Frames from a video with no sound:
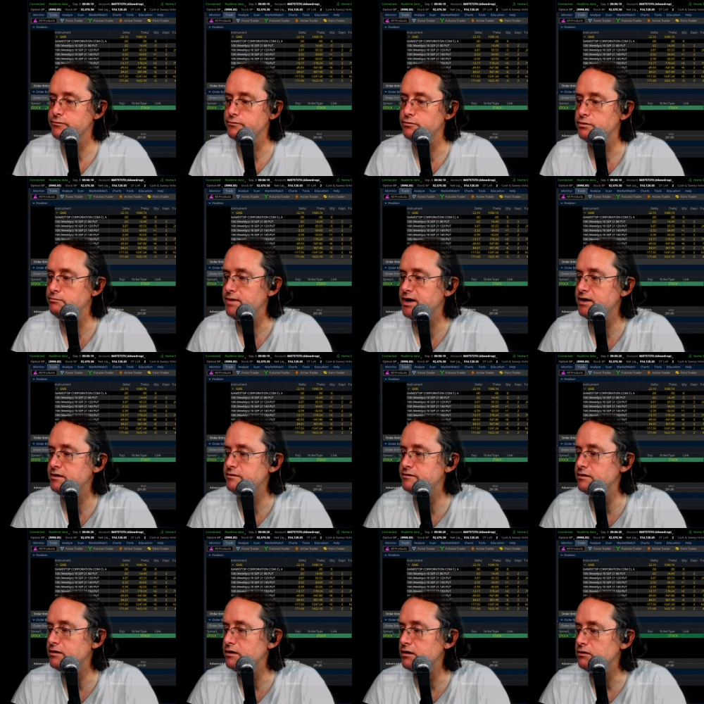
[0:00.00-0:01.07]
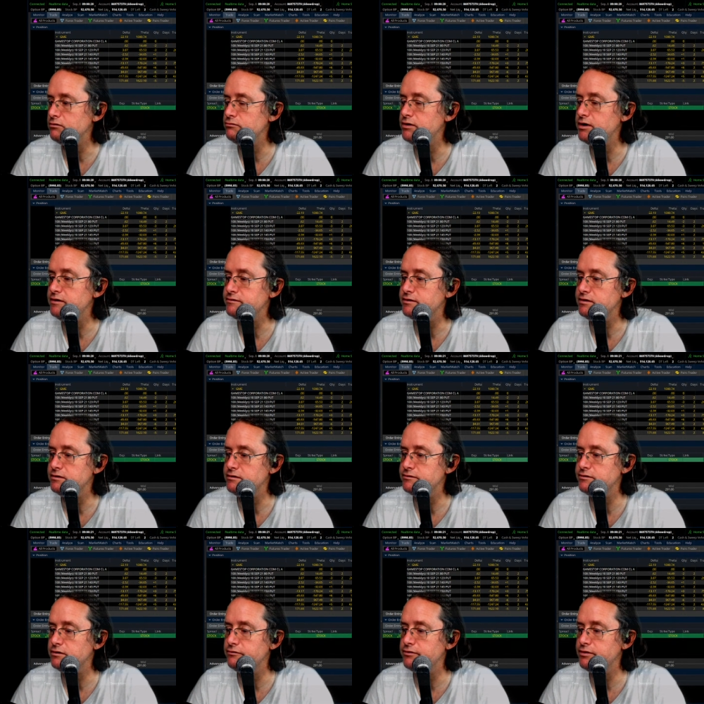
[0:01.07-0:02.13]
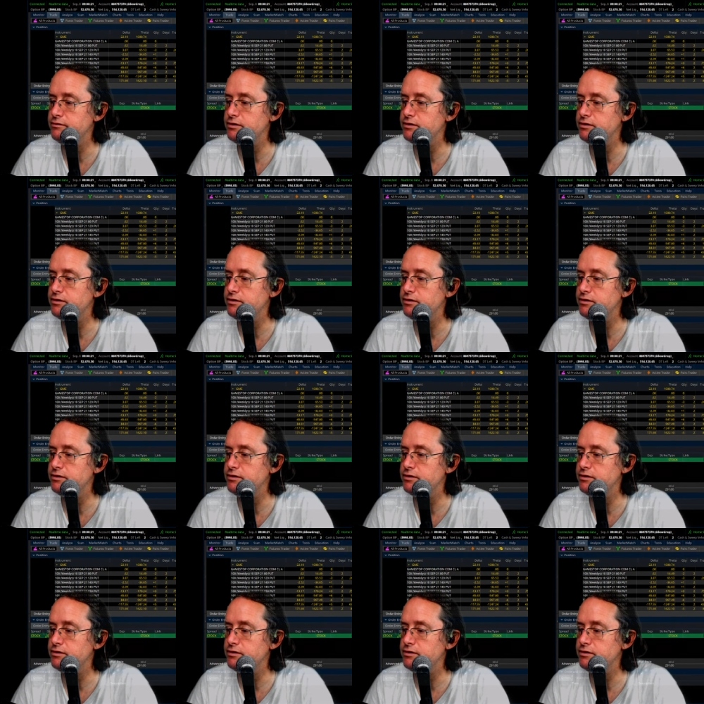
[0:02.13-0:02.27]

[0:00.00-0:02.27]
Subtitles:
we're managing our risk here. So if we